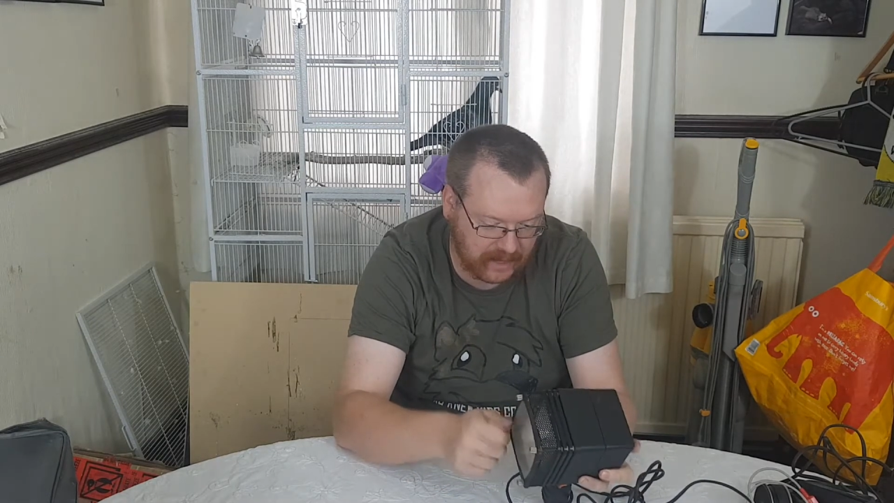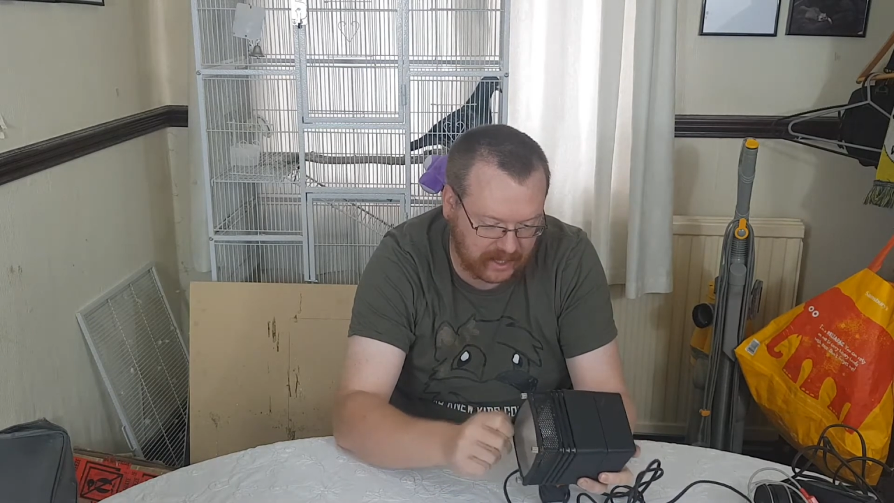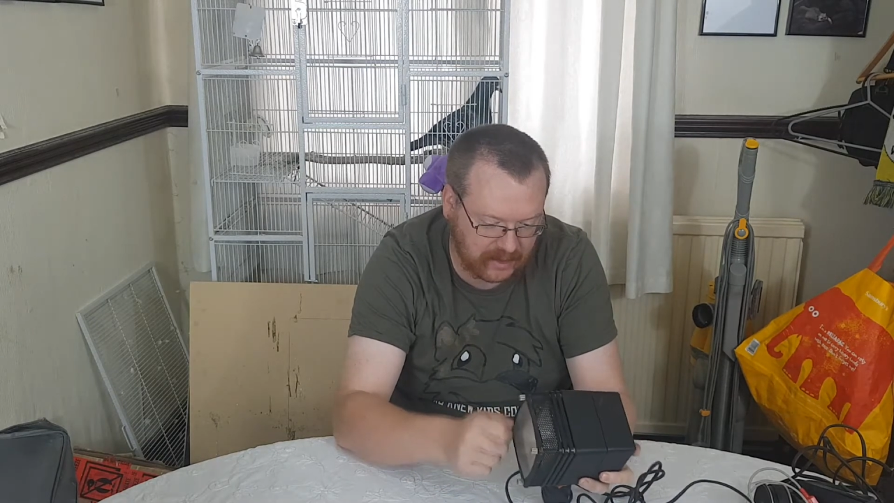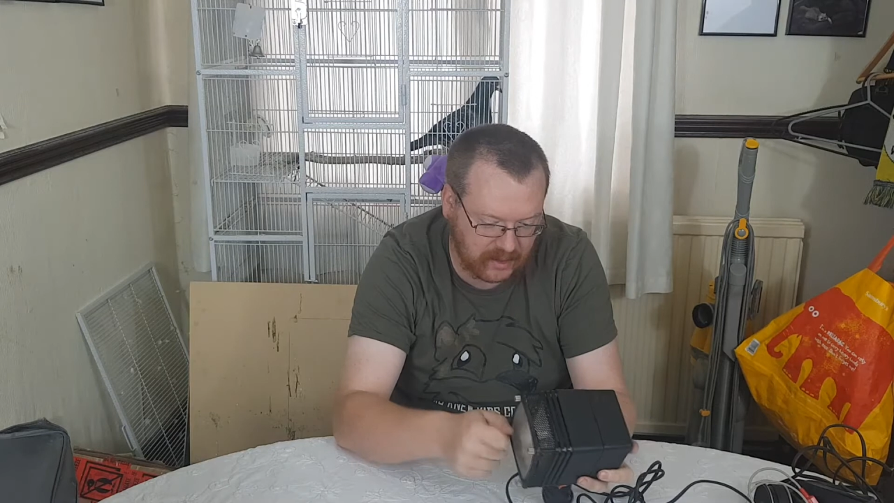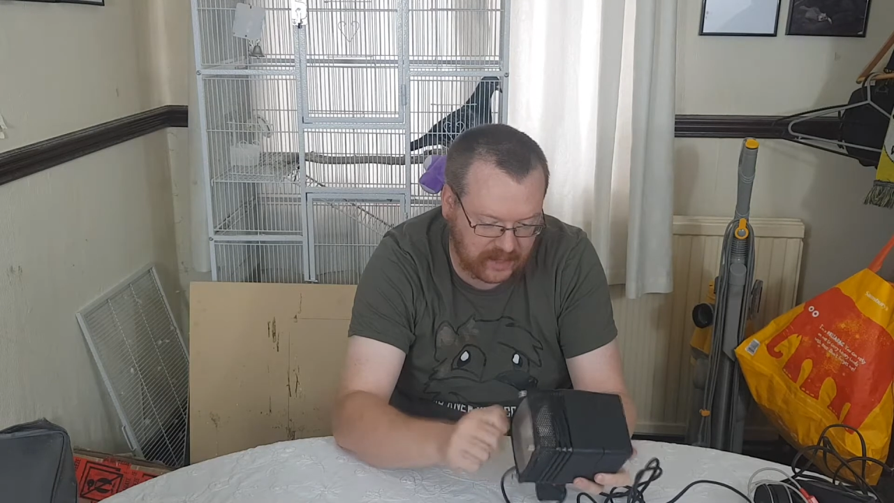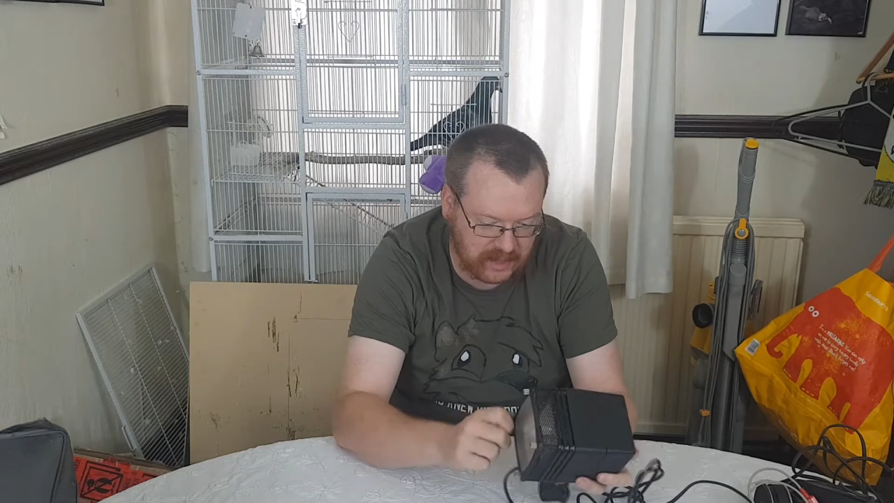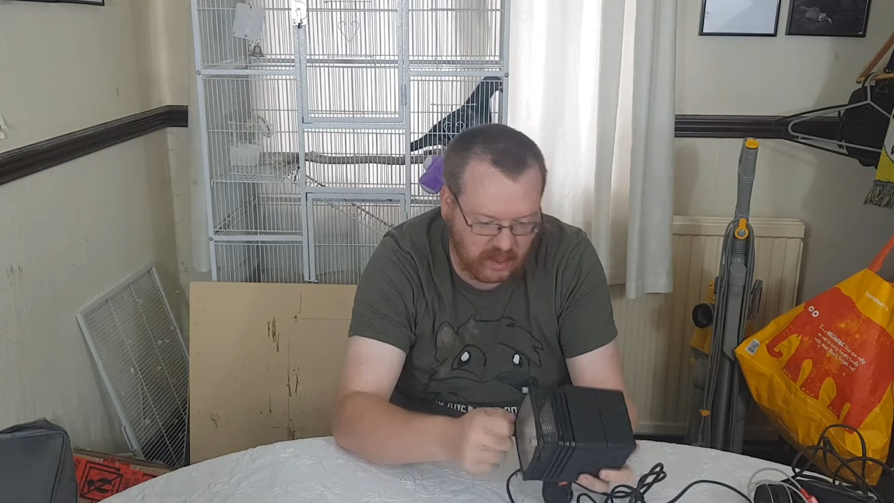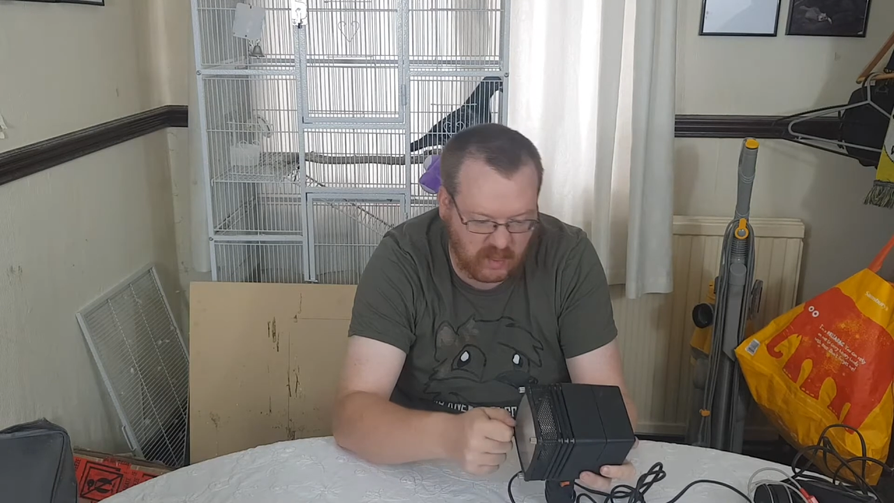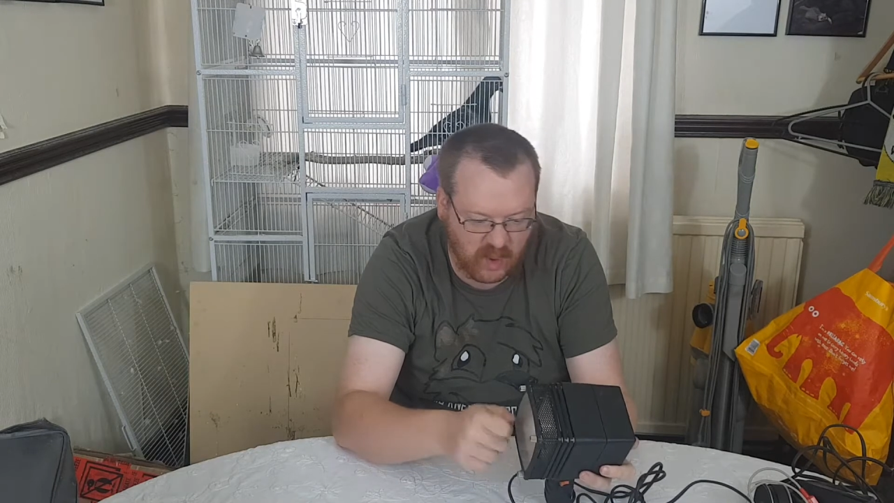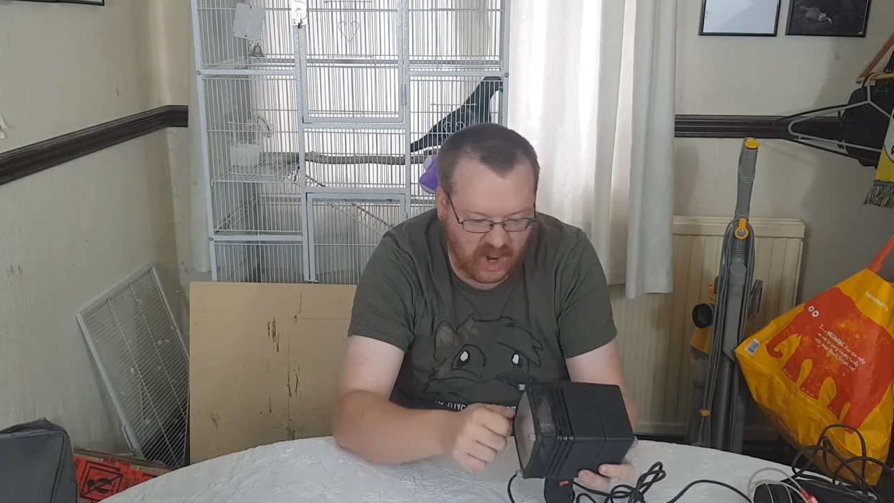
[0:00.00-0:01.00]
I don't know if this
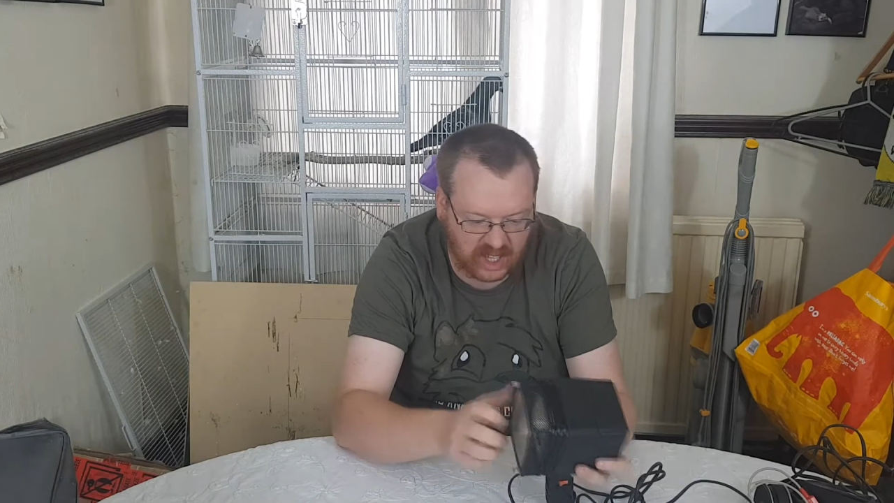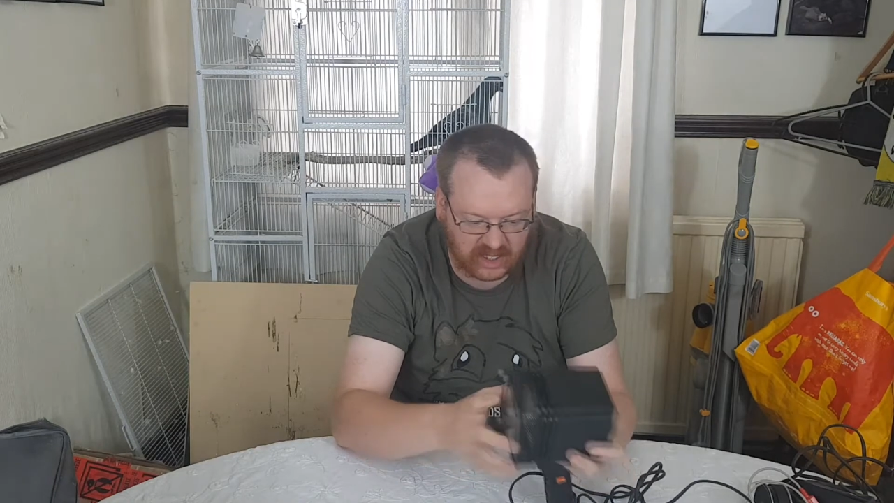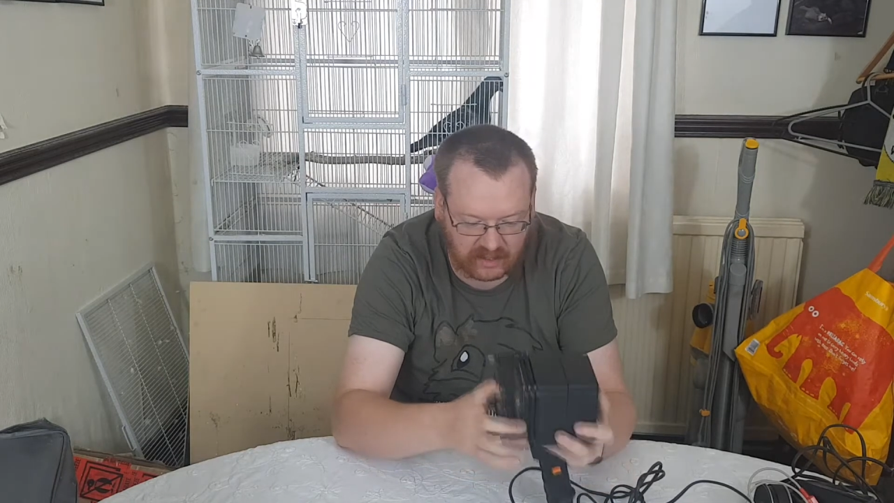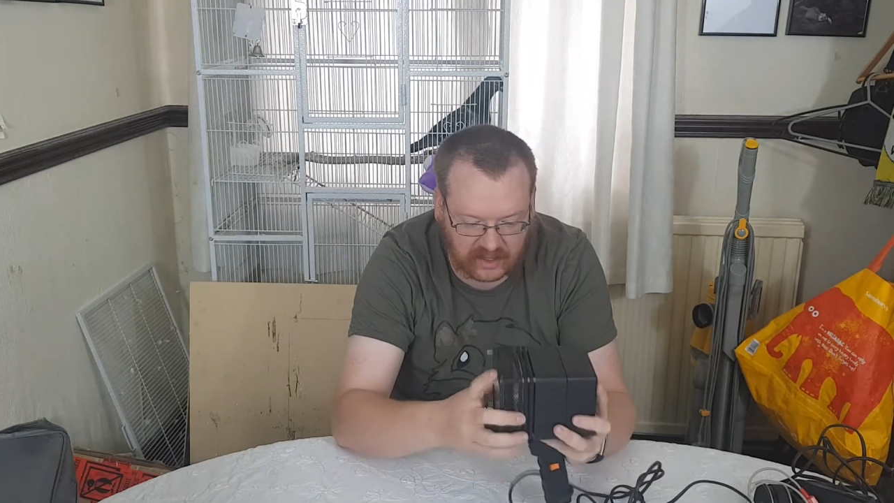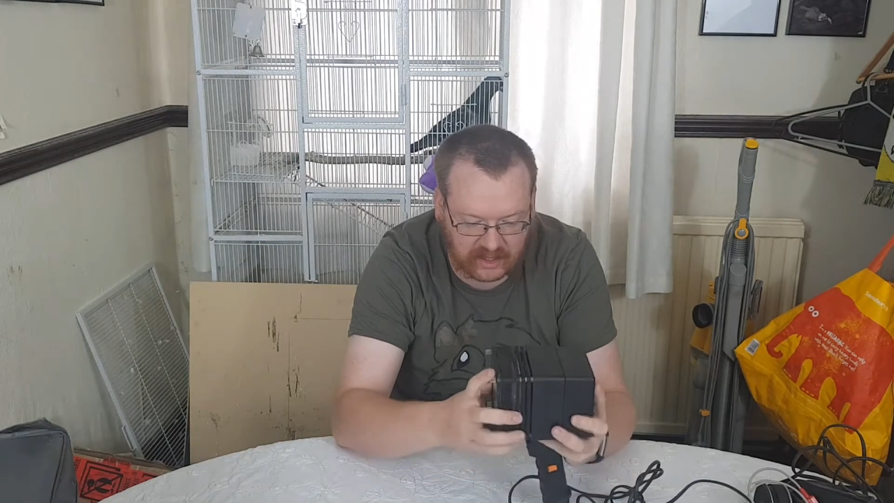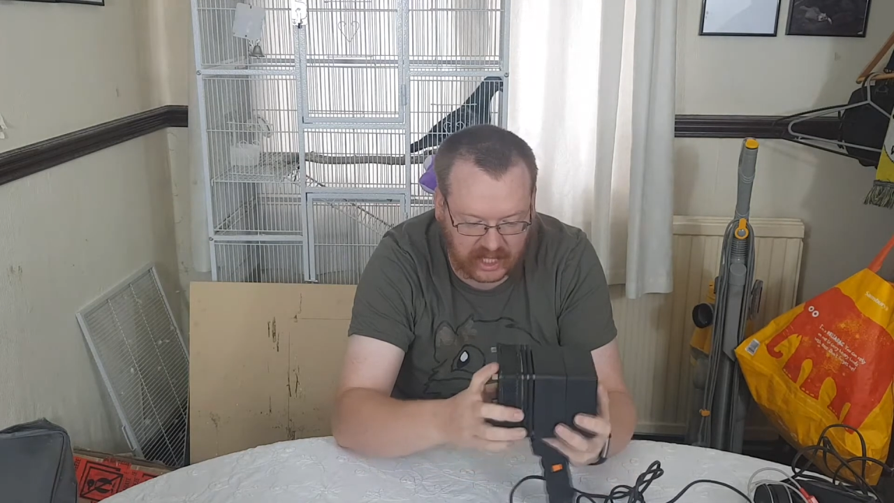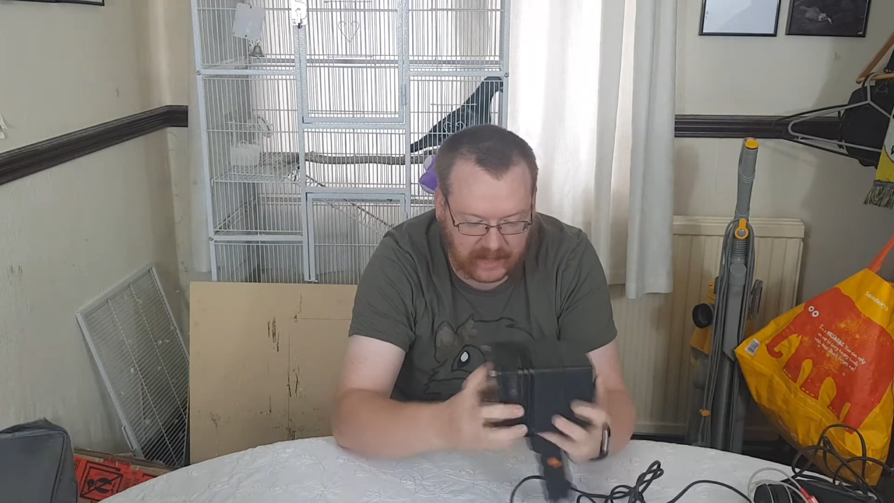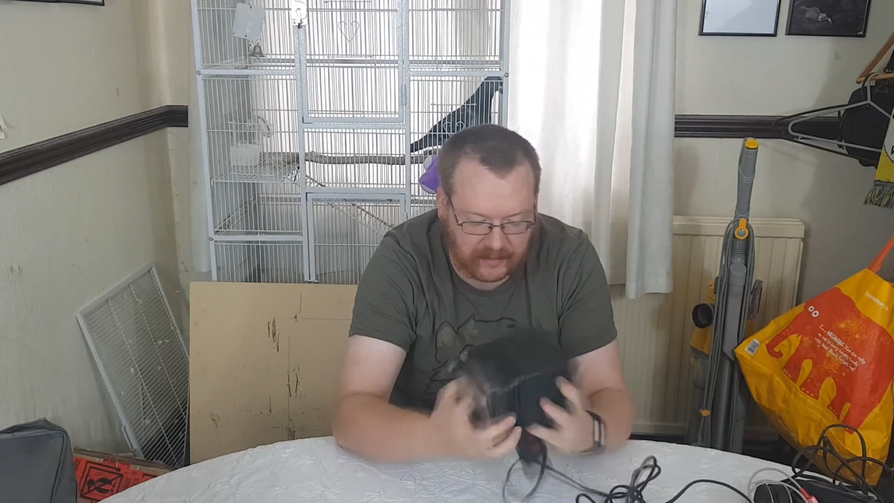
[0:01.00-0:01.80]
one works, obviously.